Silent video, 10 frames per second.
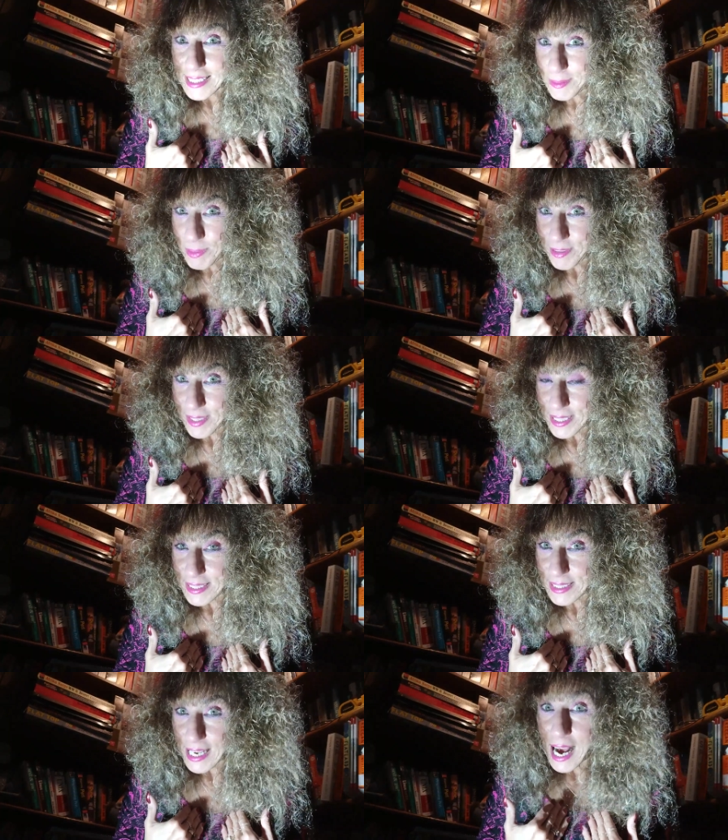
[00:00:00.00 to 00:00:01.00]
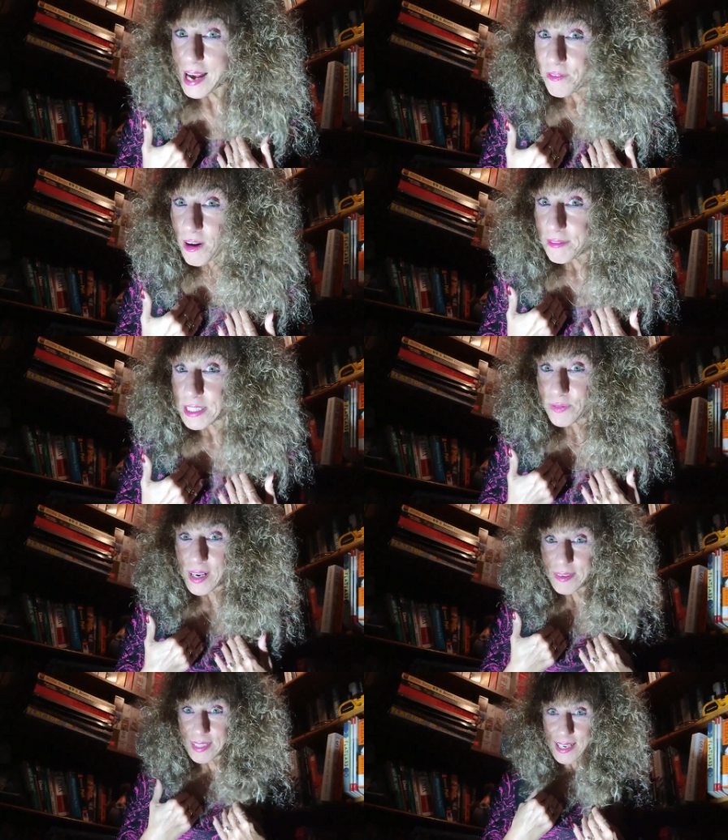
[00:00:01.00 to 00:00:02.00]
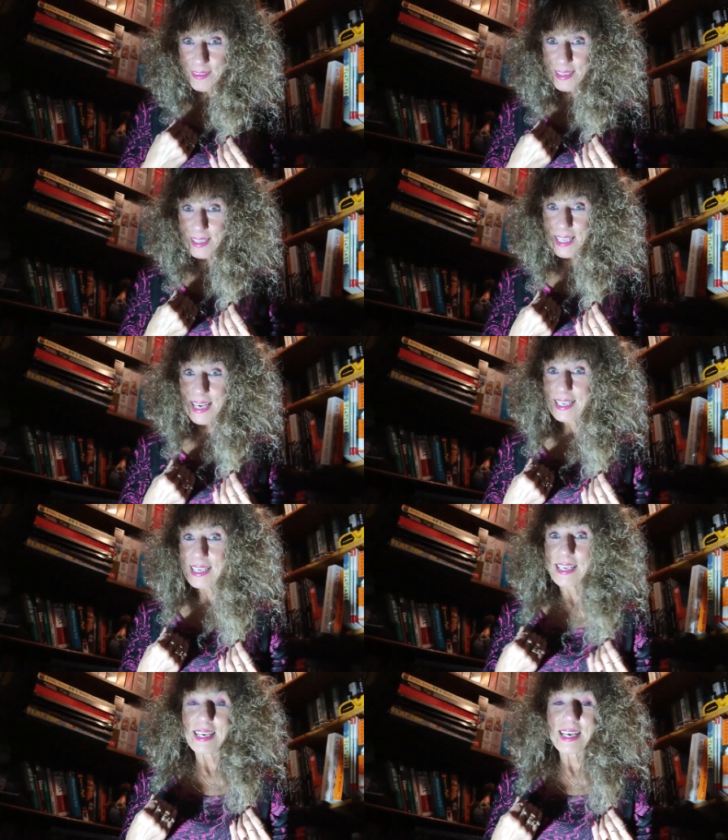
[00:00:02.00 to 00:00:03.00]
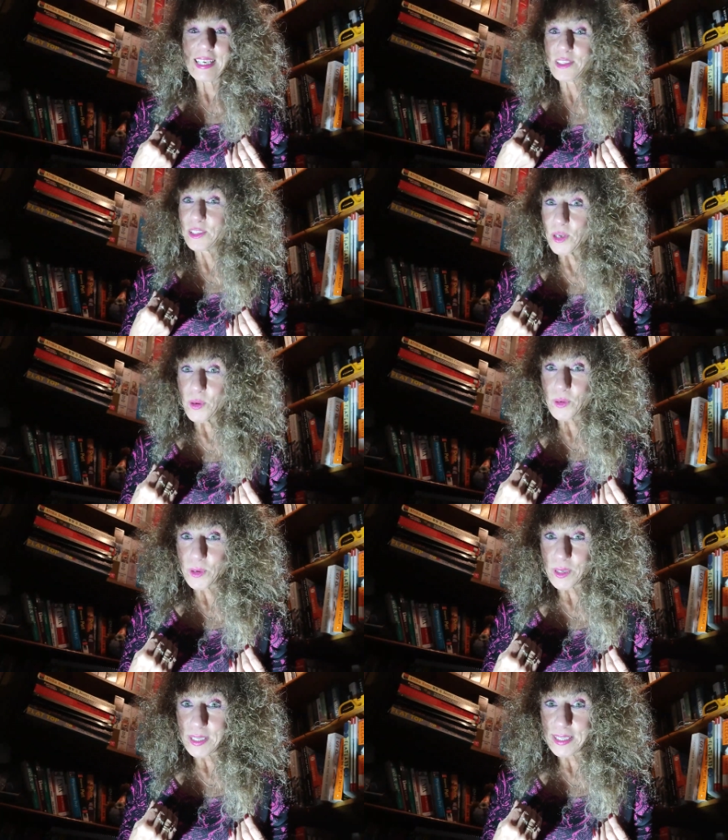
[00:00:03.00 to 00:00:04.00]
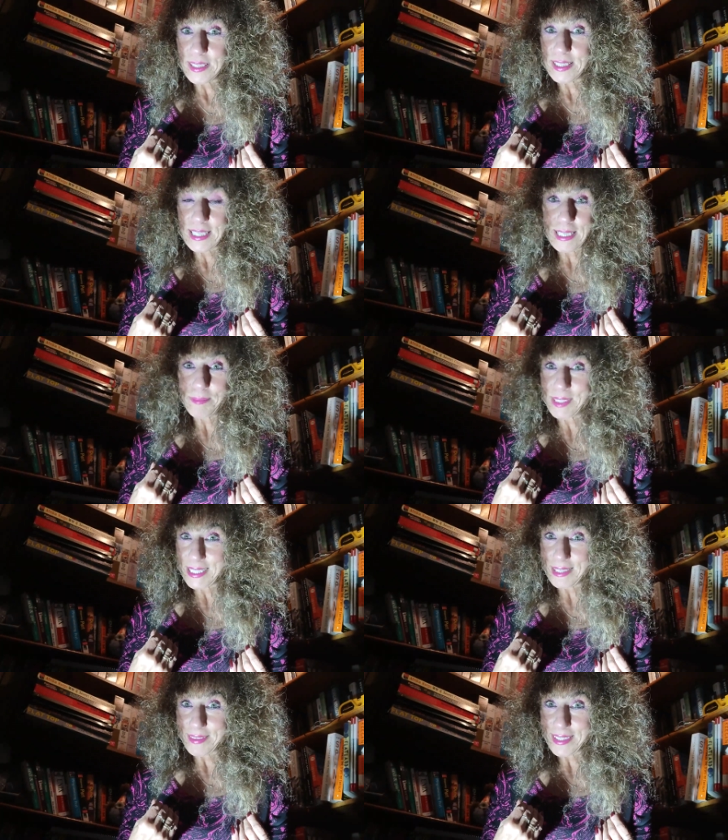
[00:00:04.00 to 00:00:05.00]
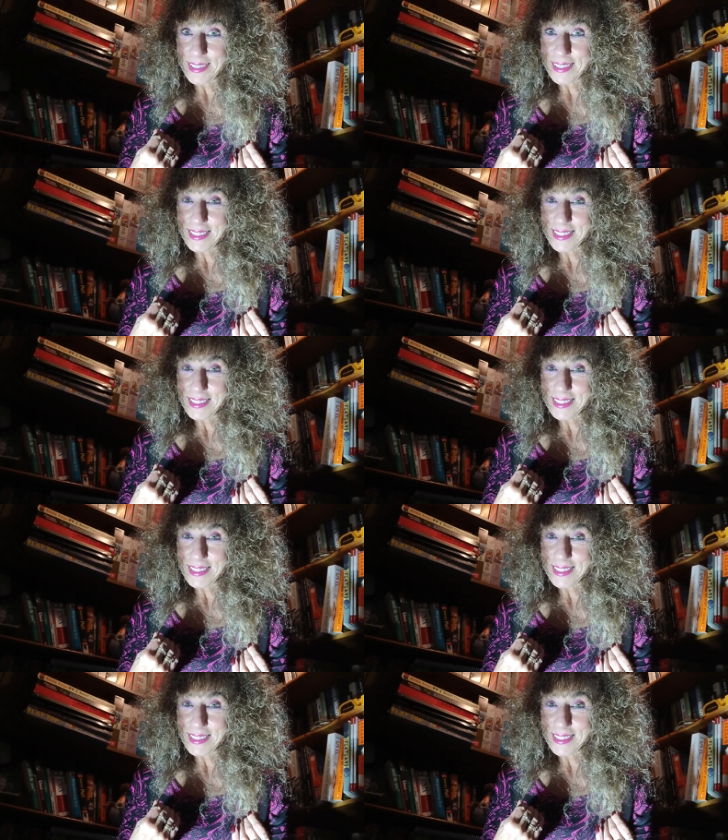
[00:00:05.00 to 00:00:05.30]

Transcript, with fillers: experience, I've always found out that it's no good to keep secrets.